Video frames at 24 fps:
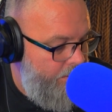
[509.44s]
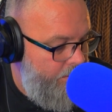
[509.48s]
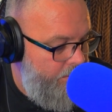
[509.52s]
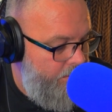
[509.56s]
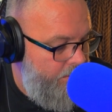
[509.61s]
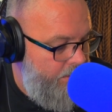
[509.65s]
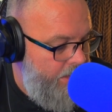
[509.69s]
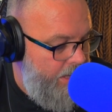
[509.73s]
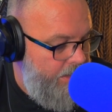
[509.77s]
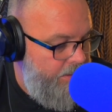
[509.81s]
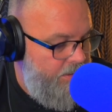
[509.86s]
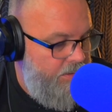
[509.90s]

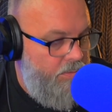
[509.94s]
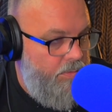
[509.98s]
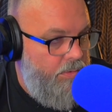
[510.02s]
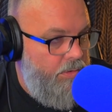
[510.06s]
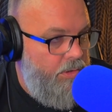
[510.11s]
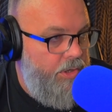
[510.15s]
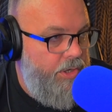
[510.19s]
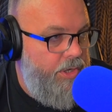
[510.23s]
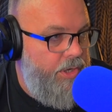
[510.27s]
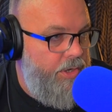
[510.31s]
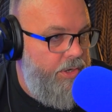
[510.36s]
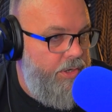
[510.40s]
Yeah, so we're
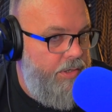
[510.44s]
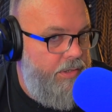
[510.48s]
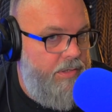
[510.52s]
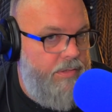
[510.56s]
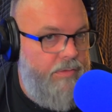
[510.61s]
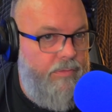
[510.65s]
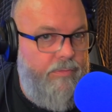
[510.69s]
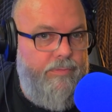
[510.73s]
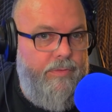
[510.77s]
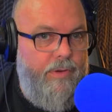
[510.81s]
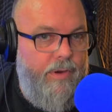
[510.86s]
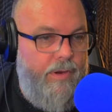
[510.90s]
looking good
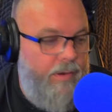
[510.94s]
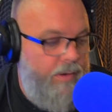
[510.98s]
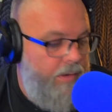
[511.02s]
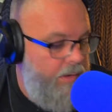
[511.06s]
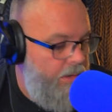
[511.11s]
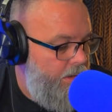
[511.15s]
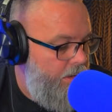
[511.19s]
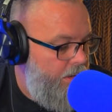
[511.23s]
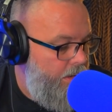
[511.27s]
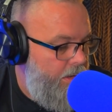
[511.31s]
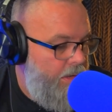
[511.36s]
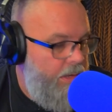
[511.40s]
so far.
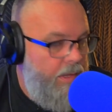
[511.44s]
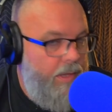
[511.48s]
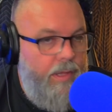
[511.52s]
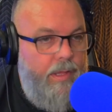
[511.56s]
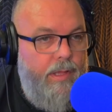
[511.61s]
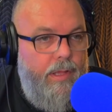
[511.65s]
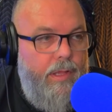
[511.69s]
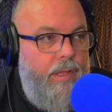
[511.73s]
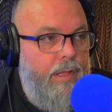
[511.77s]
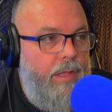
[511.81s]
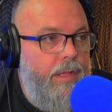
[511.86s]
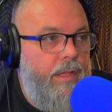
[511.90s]

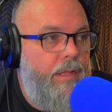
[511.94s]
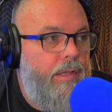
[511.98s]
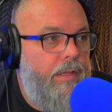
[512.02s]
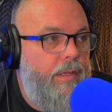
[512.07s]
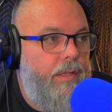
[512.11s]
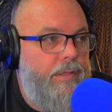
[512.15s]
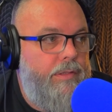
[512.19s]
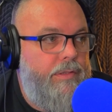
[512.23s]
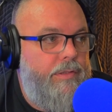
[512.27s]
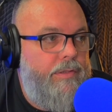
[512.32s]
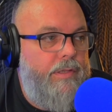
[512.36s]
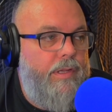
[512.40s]

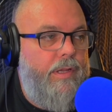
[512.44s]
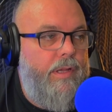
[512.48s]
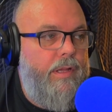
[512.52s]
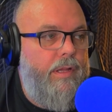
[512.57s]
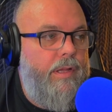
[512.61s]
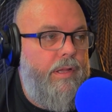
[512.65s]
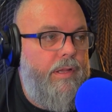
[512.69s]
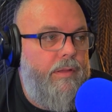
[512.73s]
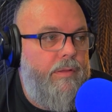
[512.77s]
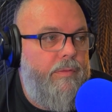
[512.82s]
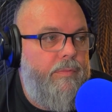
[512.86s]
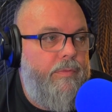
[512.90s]

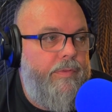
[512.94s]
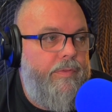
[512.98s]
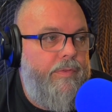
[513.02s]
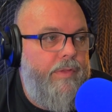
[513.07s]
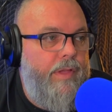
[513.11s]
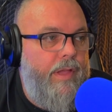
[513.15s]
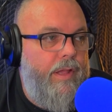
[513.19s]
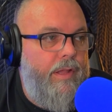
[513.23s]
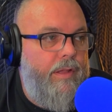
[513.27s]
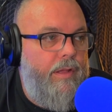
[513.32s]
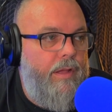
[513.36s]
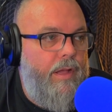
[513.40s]
We've
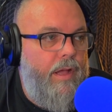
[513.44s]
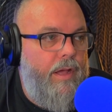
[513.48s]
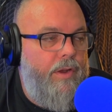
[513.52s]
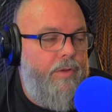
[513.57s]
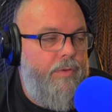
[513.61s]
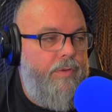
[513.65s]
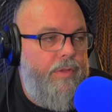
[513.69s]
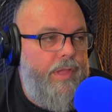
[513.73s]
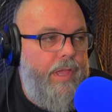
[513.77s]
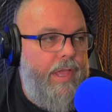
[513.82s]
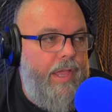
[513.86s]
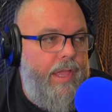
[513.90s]
got
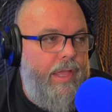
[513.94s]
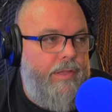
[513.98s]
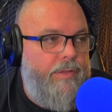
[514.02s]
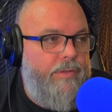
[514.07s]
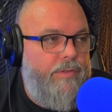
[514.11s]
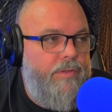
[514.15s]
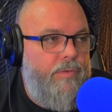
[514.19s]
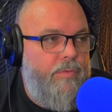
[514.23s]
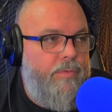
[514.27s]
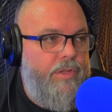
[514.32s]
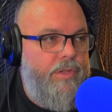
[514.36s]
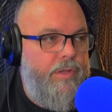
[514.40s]
auto gain.
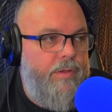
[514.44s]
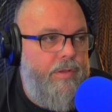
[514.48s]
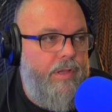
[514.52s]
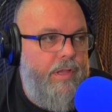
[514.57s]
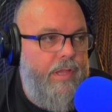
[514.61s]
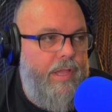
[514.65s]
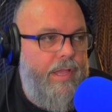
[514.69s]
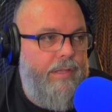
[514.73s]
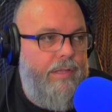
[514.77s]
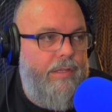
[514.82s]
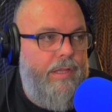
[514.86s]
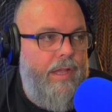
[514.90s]
So when you
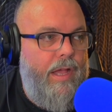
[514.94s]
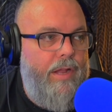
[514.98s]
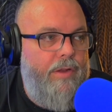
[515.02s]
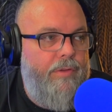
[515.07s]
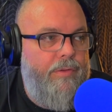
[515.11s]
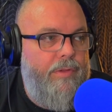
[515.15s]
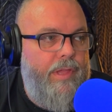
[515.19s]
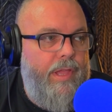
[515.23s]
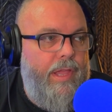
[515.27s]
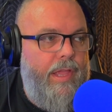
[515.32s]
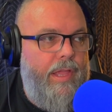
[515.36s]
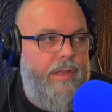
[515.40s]
hit the auto
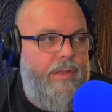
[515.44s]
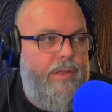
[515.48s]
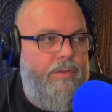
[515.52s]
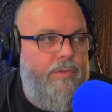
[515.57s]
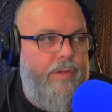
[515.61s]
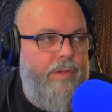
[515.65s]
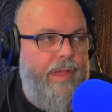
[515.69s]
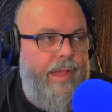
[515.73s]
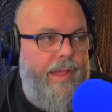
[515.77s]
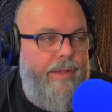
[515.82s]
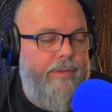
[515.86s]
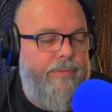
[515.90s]
gain, you
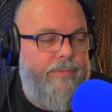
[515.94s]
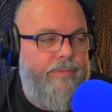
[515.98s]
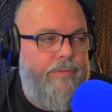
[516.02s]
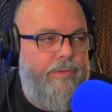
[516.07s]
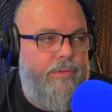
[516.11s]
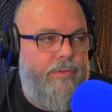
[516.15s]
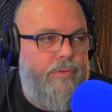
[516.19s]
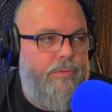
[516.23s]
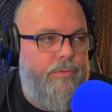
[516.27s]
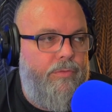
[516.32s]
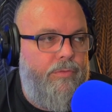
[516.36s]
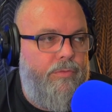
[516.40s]
have
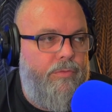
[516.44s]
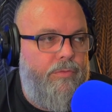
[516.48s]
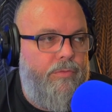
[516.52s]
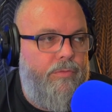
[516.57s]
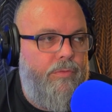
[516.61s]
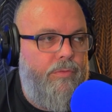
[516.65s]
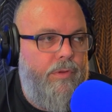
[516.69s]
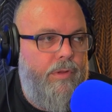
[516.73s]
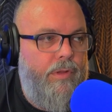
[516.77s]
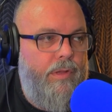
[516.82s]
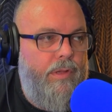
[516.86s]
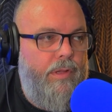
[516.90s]
to
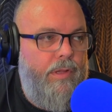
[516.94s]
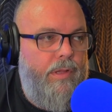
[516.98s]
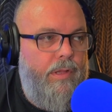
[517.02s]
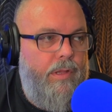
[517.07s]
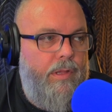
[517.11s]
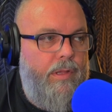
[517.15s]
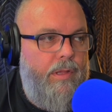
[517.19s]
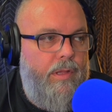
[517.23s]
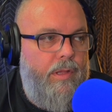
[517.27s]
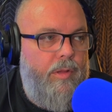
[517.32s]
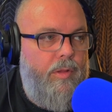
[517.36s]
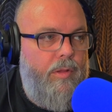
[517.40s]

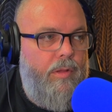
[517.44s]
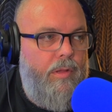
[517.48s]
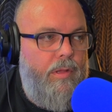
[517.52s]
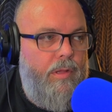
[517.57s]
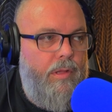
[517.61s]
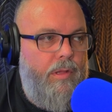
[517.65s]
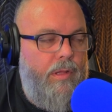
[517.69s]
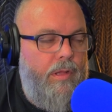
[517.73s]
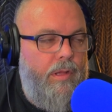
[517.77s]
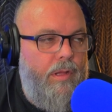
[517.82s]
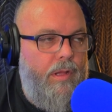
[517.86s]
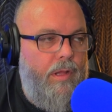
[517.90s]

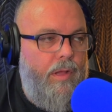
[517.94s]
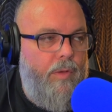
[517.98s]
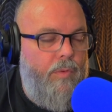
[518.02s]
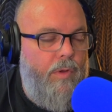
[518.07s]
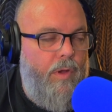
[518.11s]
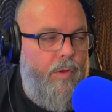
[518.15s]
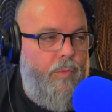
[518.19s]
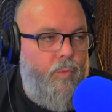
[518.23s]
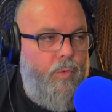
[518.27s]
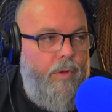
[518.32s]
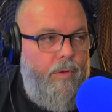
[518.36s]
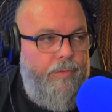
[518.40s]

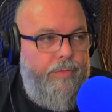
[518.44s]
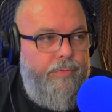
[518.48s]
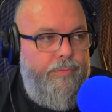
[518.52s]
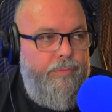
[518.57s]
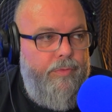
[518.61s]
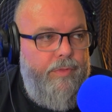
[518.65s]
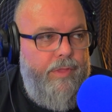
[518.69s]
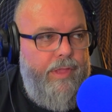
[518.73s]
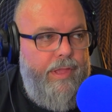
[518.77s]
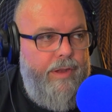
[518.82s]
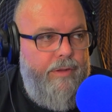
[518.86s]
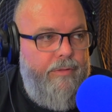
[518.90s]
well,
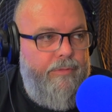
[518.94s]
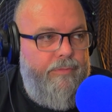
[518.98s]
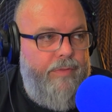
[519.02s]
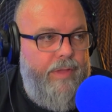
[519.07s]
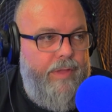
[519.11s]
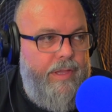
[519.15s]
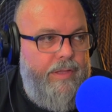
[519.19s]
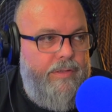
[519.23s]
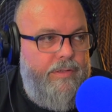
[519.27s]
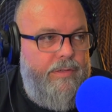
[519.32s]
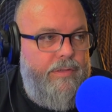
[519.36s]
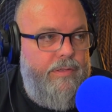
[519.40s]
through the
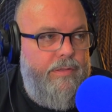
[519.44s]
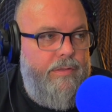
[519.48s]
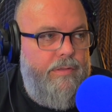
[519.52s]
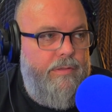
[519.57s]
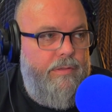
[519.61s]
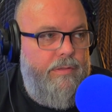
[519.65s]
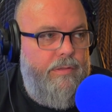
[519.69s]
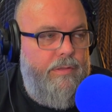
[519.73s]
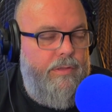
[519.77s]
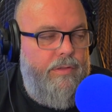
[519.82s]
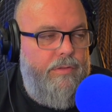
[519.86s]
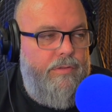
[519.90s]
interface,
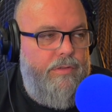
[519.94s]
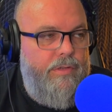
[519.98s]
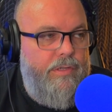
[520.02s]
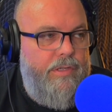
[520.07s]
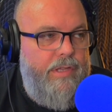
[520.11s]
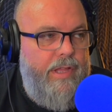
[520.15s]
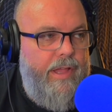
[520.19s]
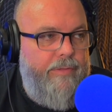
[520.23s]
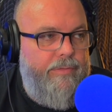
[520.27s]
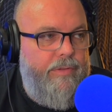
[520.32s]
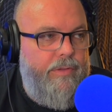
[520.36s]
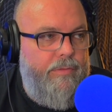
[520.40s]
you just
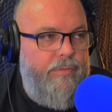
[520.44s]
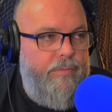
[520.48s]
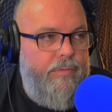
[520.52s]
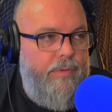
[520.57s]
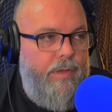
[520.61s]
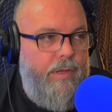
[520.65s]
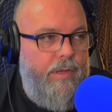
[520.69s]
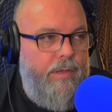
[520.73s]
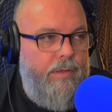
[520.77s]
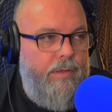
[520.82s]
have to